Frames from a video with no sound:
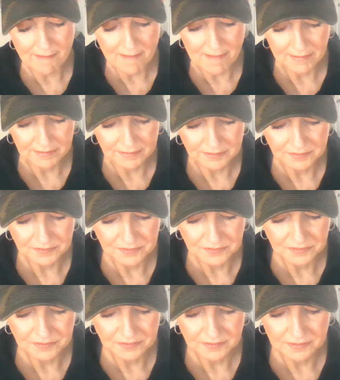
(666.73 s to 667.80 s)

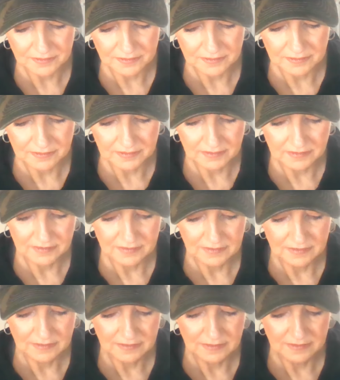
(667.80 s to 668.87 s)

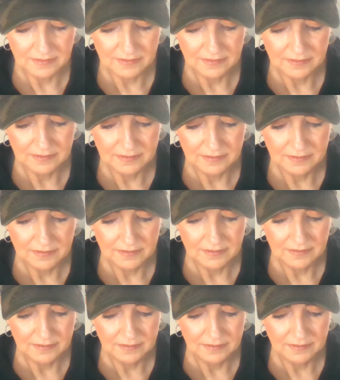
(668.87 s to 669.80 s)
(no one is talking)